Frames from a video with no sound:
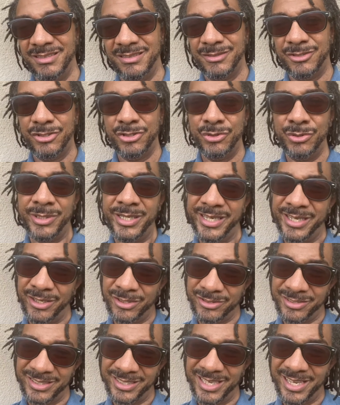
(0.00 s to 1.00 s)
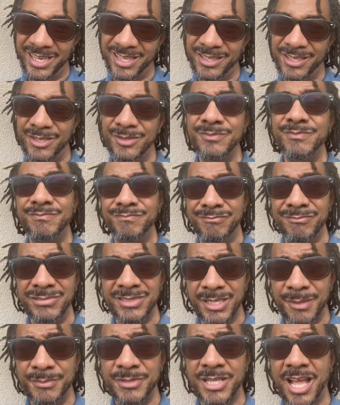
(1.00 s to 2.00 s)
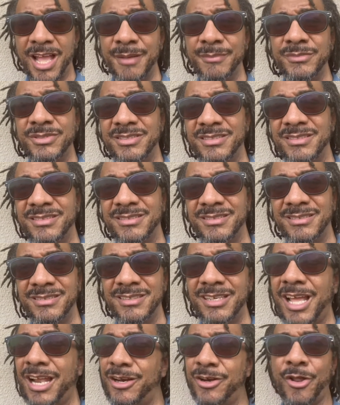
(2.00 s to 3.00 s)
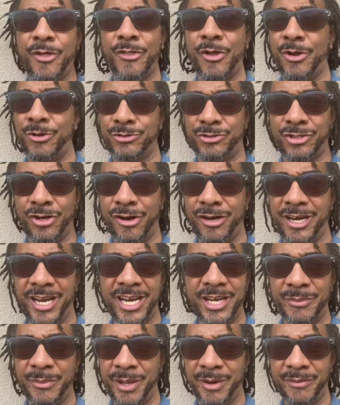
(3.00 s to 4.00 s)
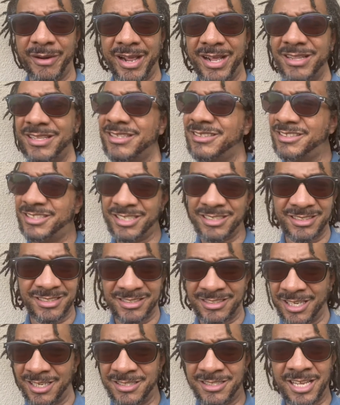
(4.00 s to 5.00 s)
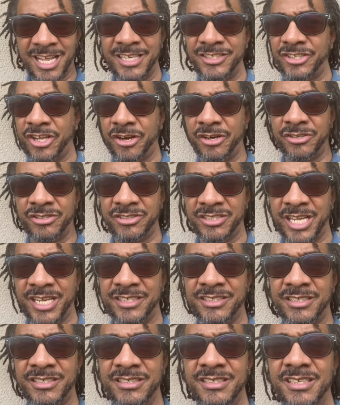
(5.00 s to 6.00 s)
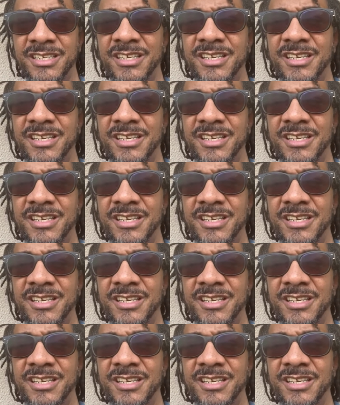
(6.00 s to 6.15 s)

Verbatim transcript: Two Leos together, sometimes. You got to know the whole chart anyway, right? There's just a sun sign generalization.